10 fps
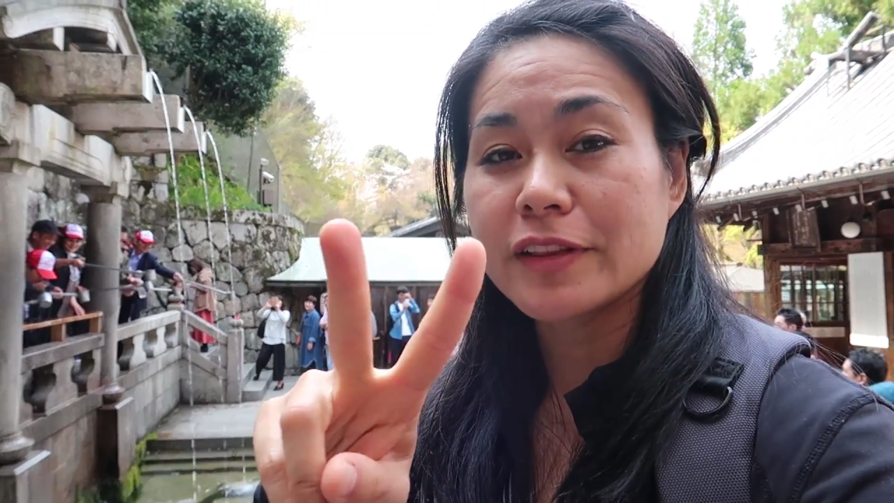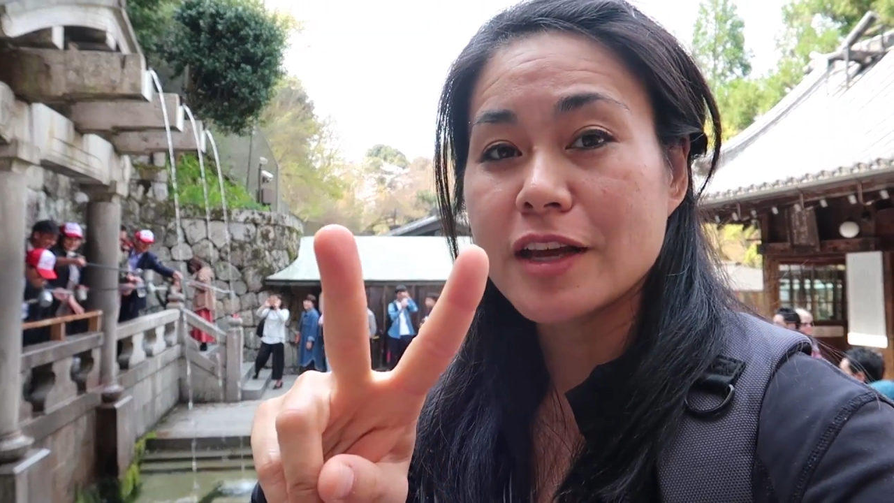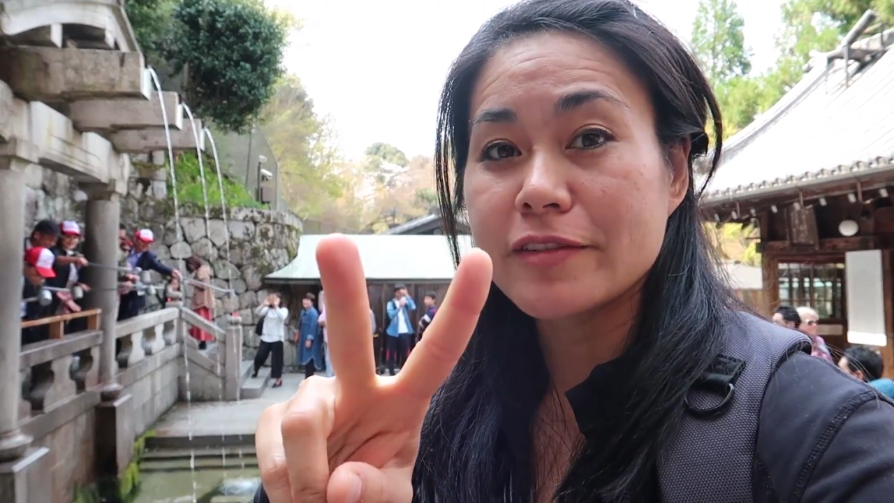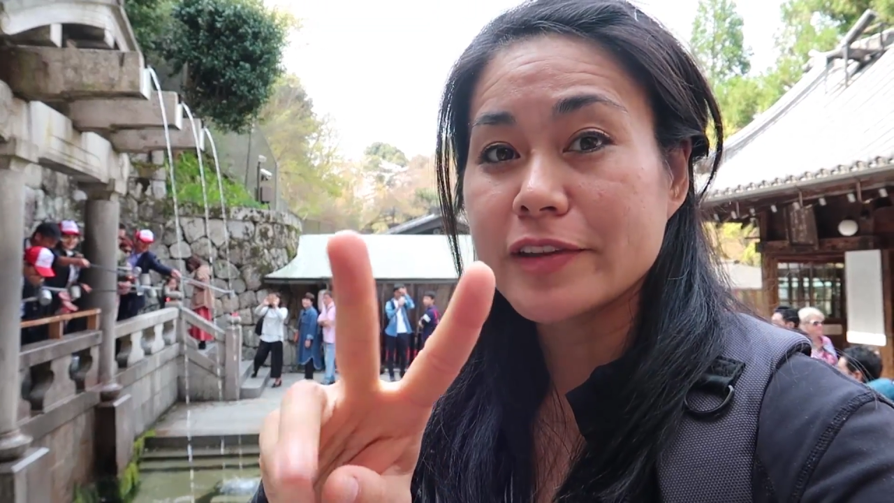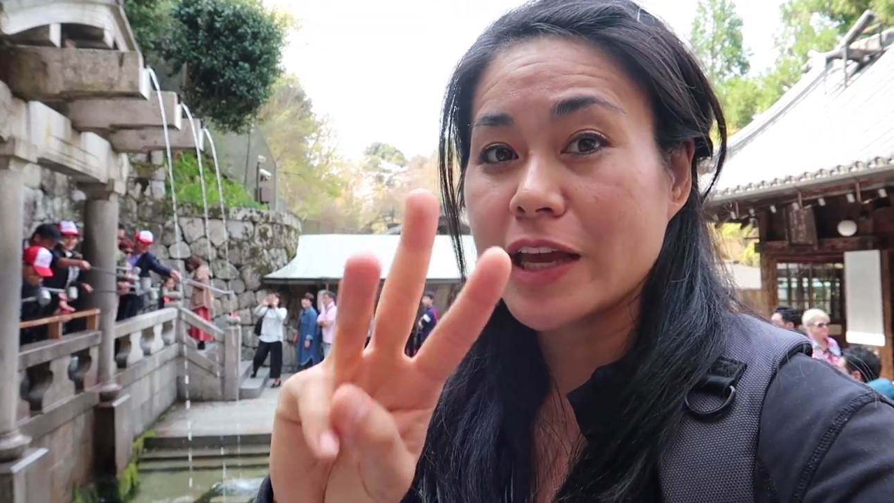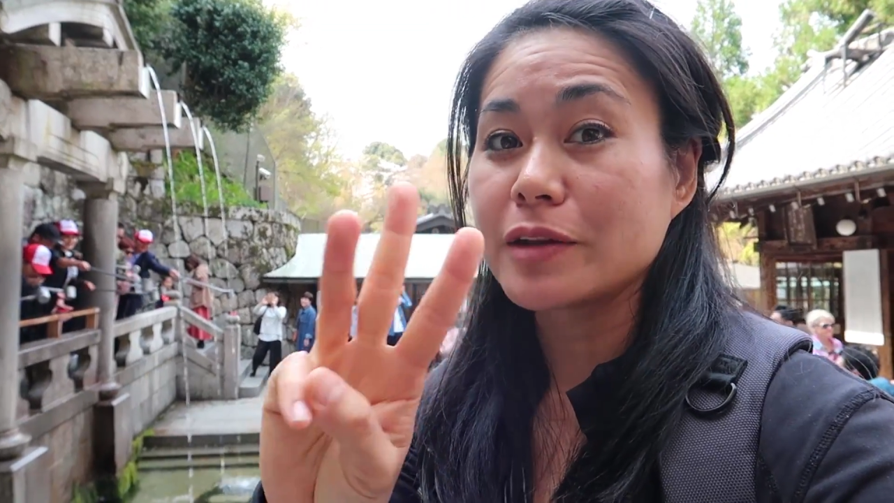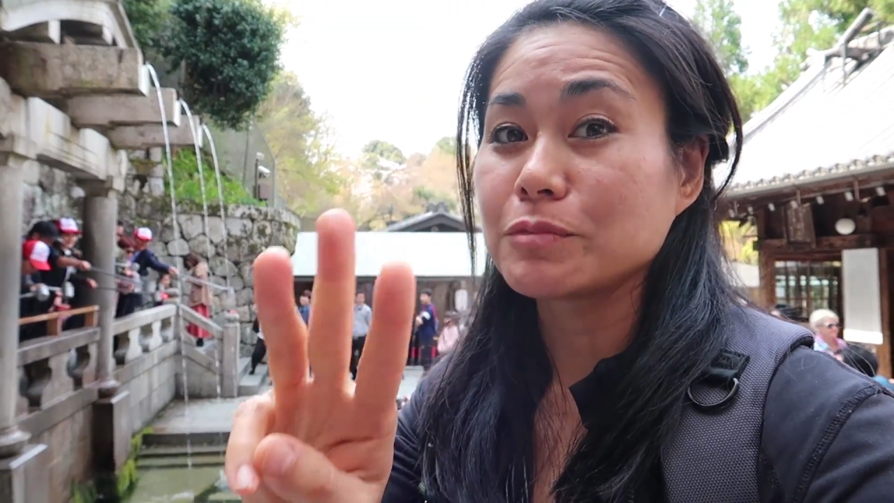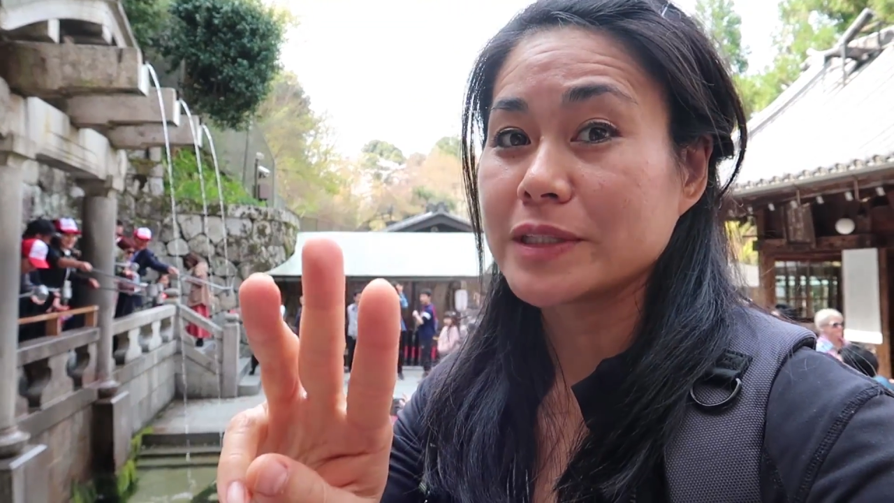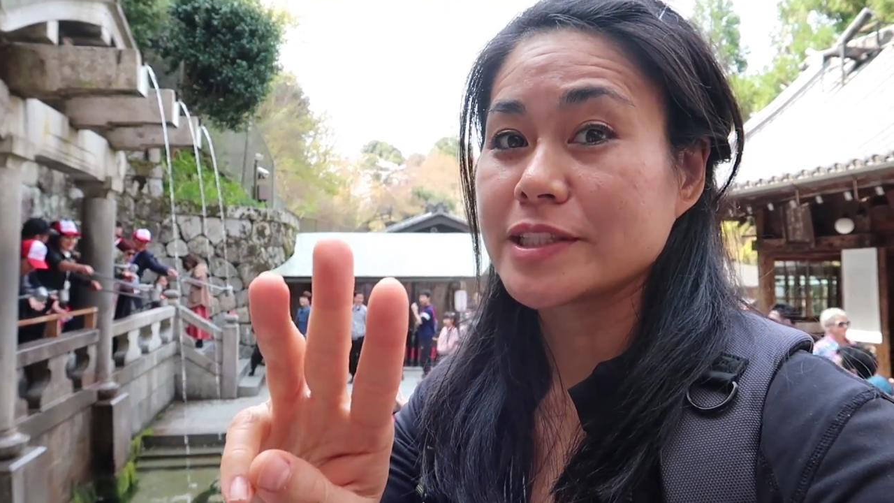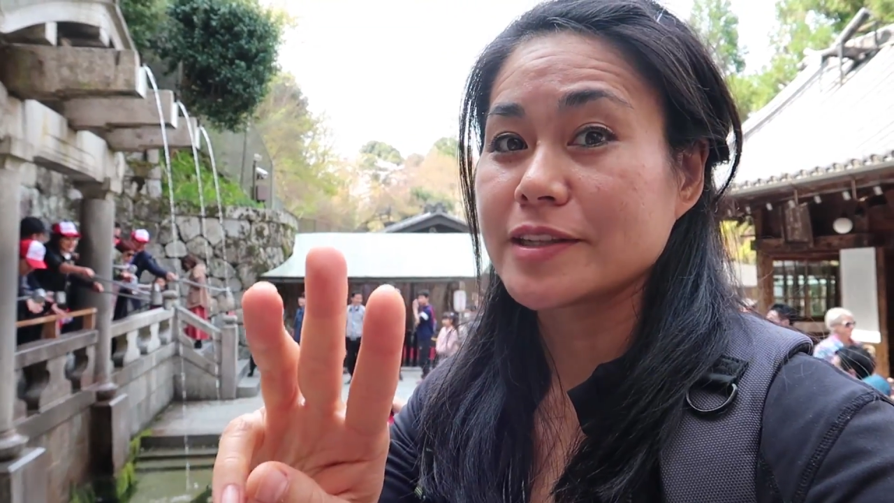love, and
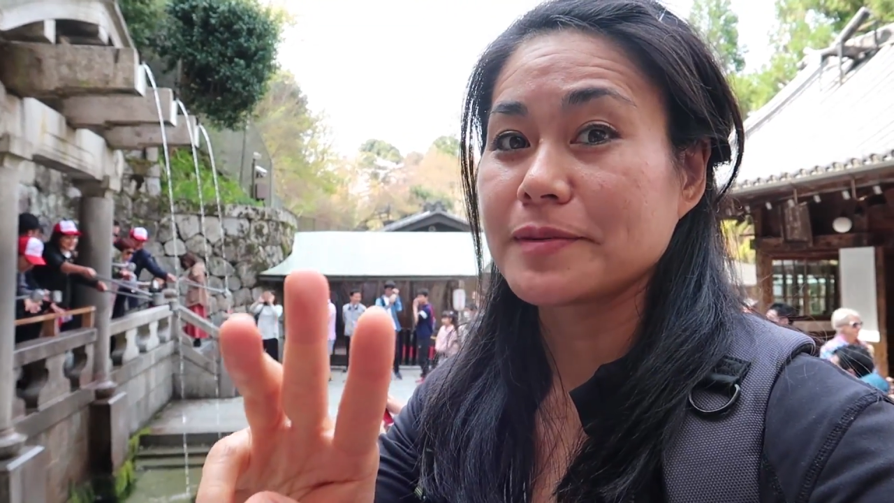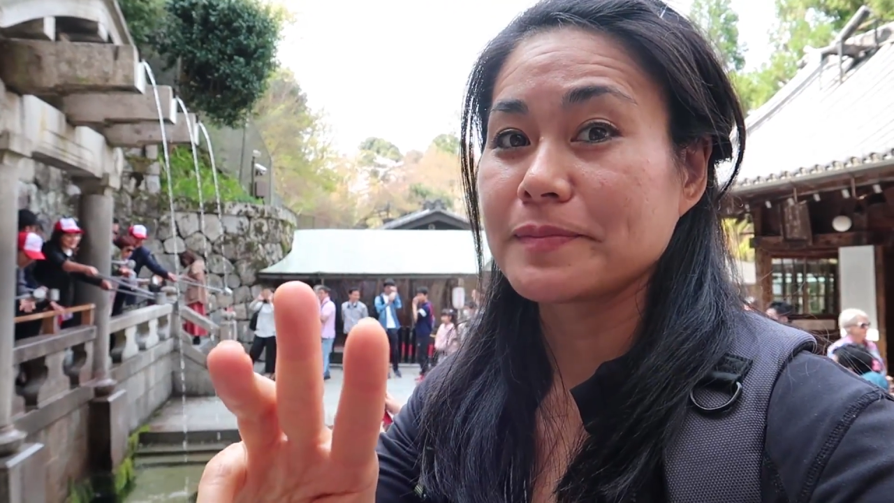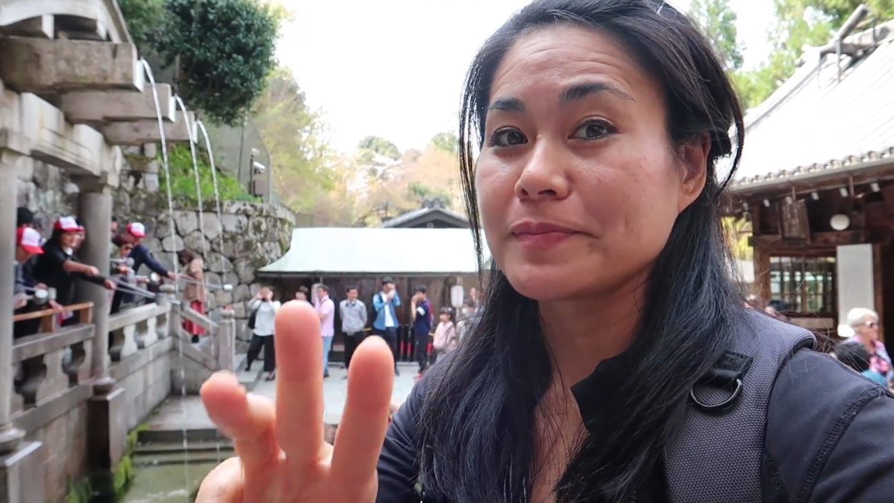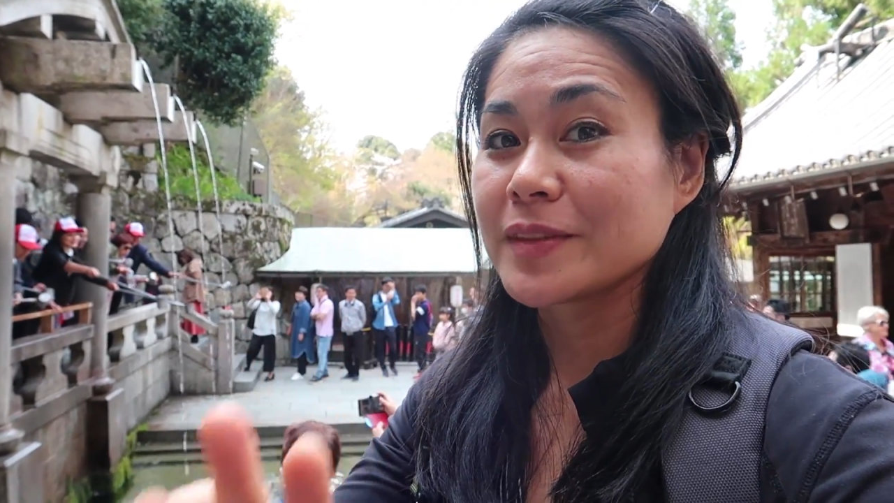wisdom.